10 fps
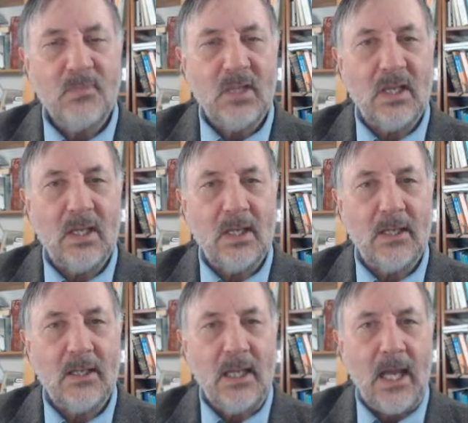
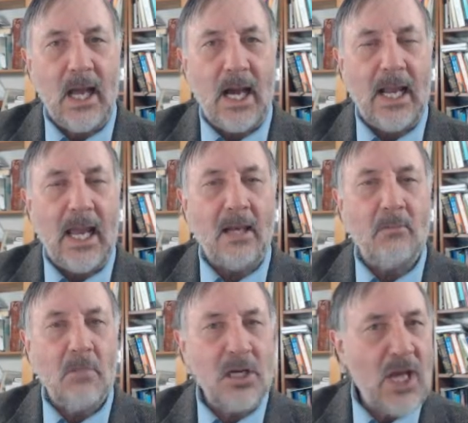Okay, I
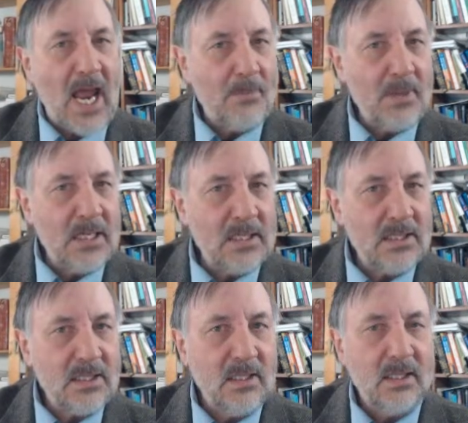had much
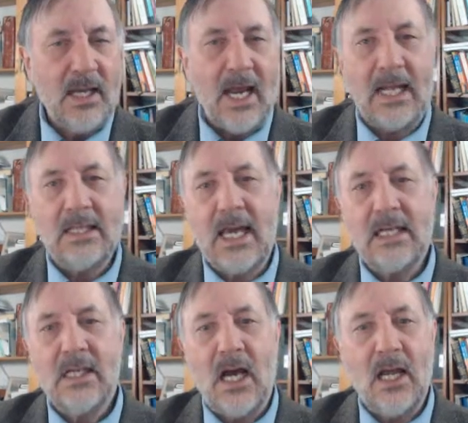happiness at
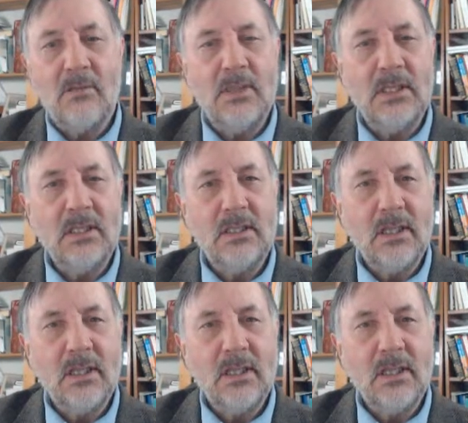that time.